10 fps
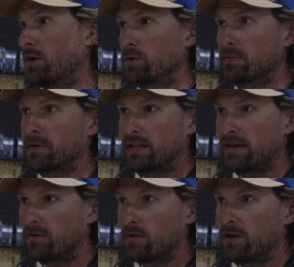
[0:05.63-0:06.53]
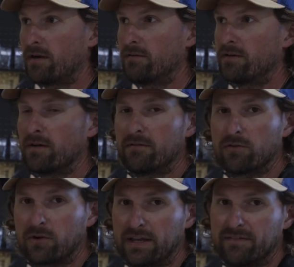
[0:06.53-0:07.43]
ultimate level of
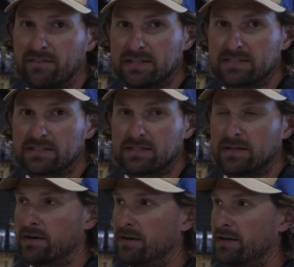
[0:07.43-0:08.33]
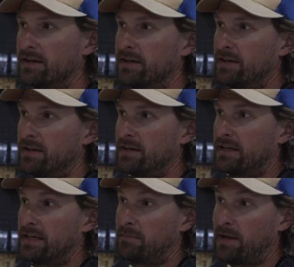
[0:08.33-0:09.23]
forgiveness, all right?
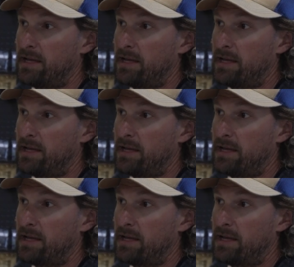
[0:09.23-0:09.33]
In my